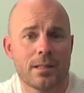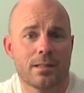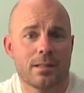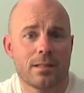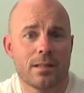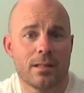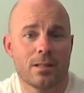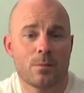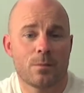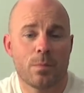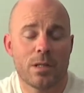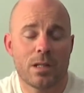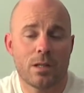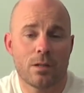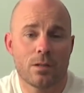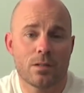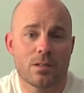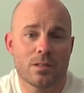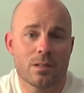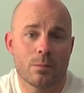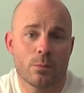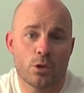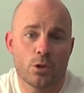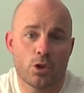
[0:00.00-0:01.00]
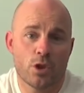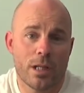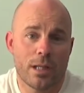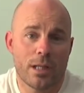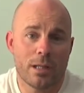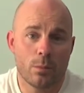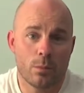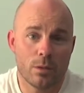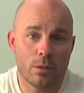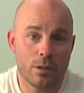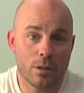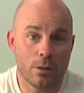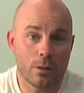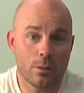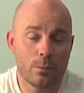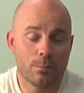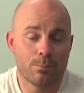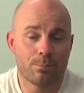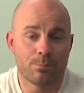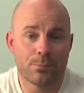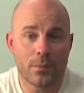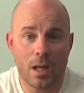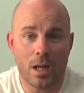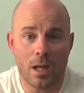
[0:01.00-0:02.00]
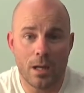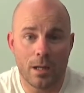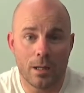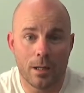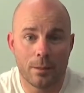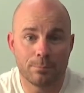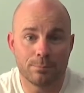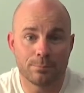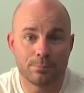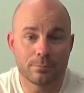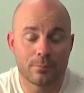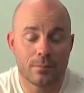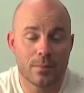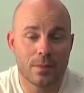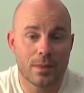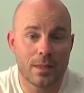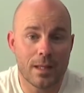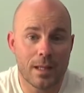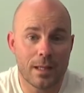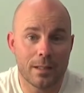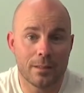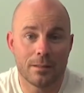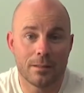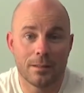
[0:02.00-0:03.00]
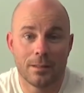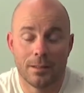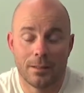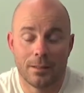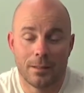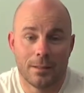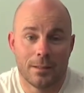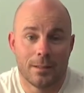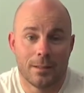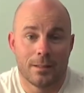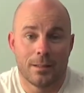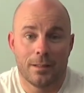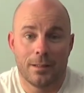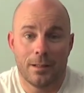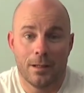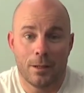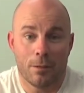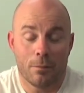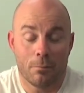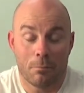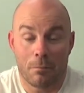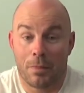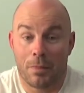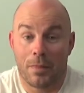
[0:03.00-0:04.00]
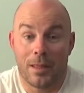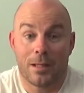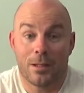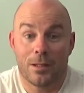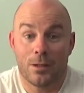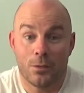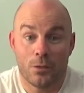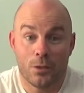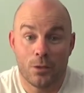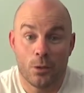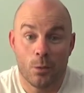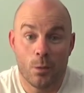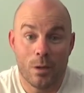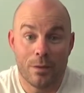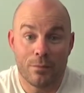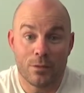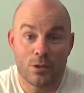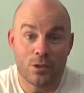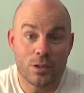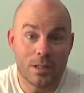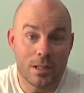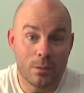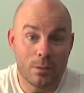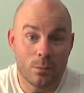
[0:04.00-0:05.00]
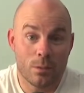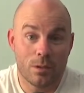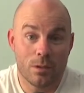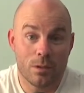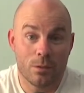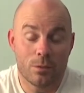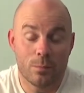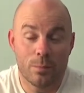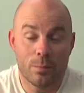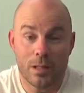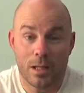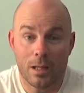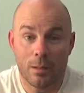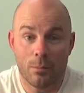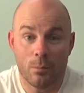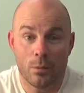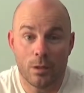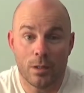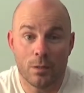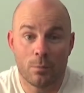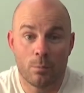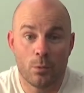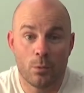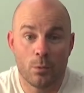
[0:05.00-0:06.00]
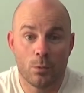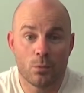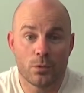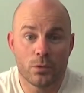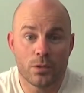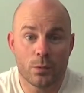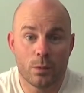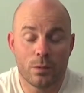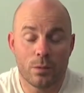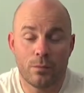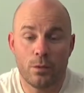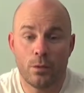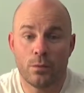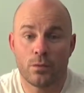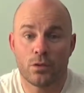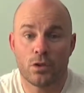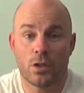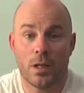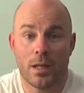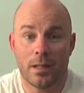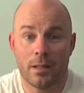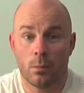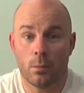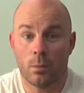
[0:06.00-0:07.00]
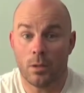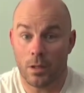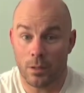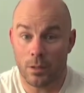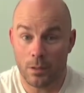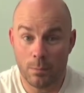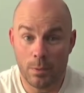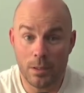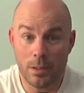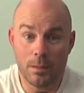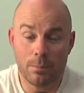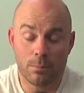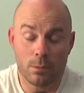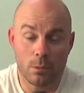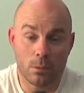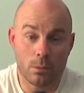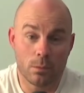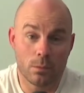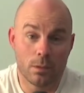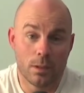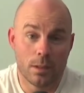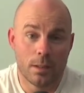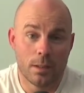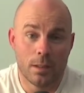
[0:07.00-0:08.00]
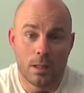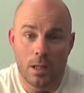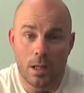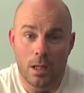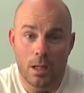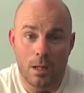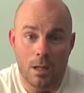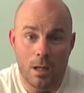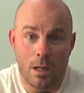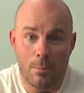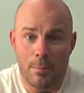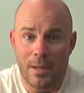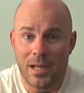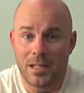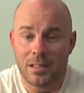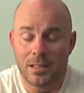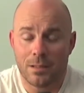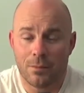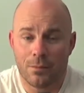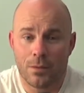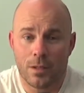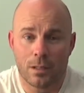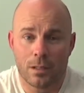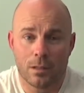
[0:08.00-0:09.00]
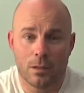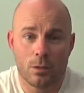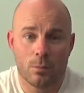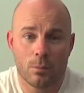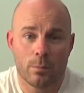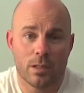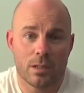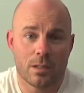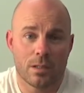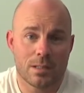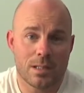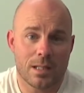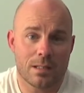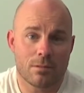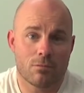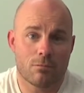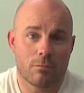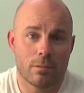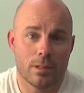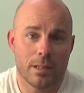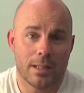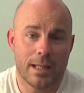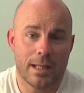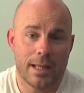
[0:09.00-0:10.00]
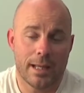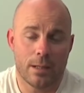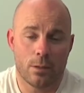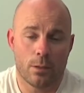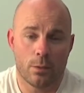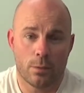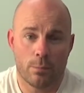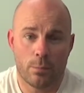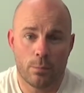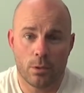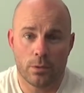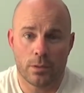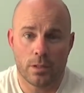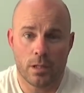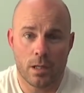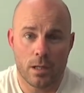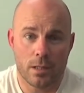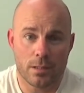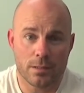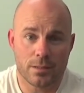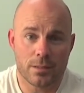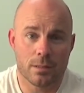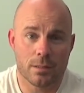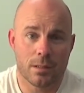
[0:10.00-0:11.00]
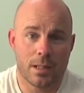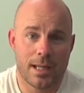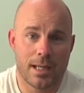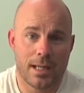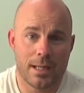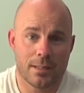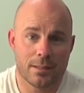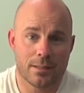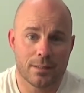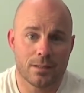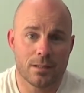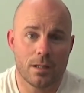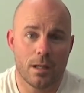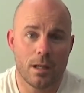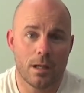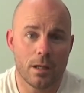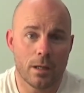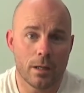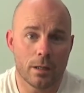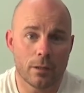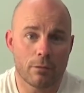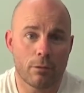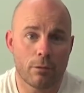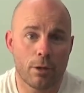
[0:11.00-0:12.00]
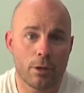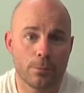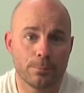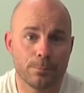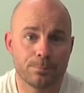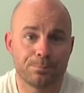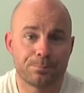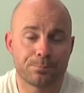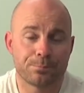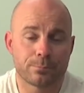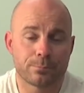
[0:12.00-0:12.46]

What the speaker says: to this because someone shared it with you, then, you know, thank you to whoever shared it with you to begin with. But also if you've shared it with other people, a massive thank you, because that's really how the podcast has grown.